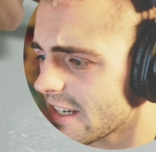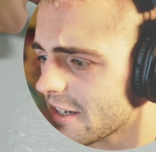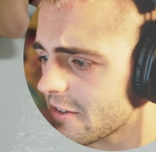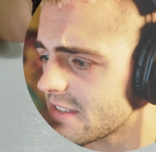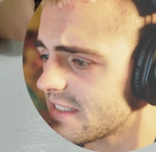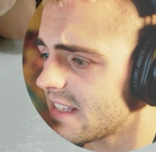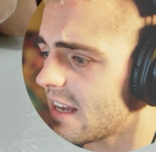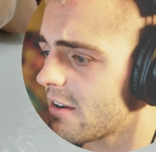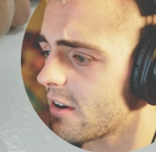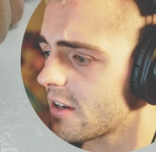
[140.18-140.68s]

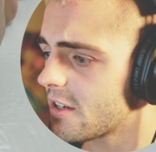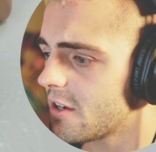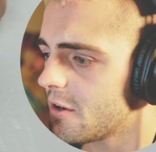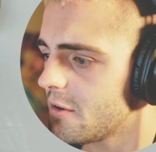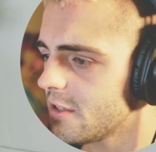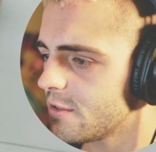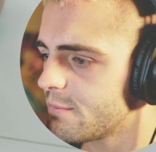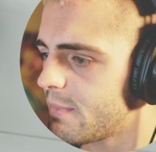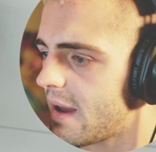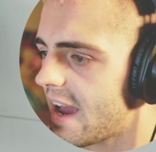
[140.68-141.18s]
here he's now on
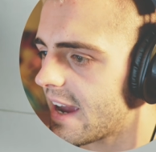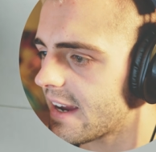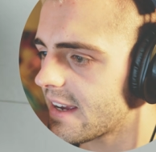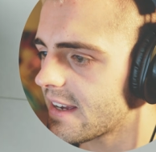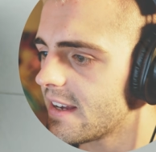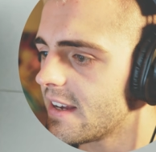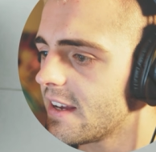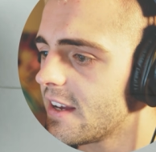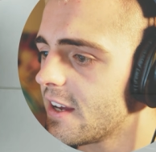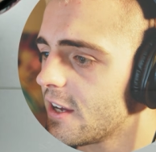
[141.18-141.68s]
Cody's
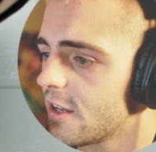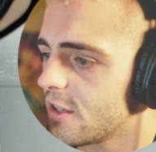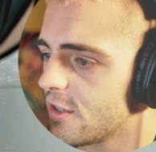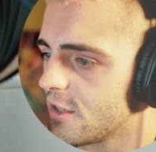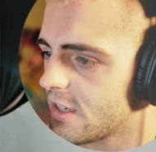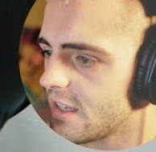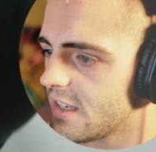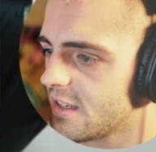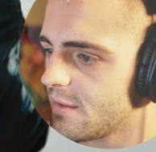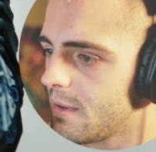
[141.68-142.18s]
back,
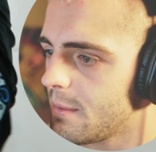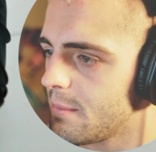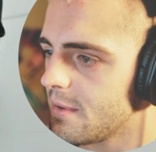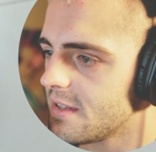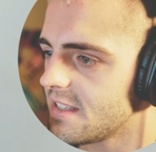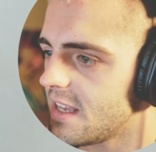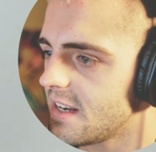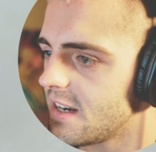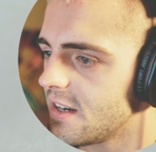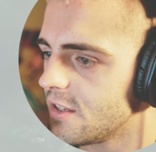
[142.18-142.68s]
looking to
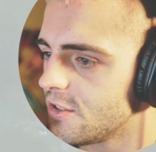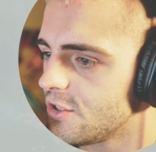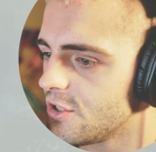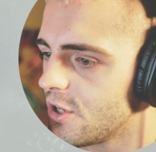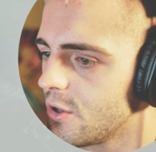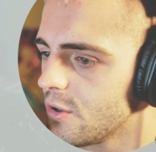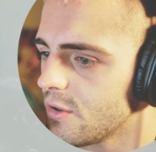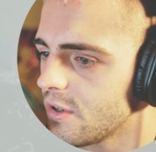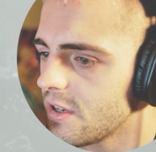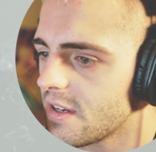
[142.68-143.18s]
maybe set in a
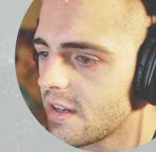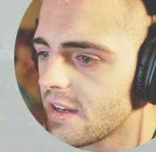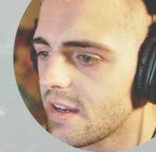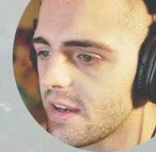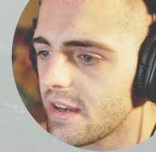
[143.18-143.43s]
choke.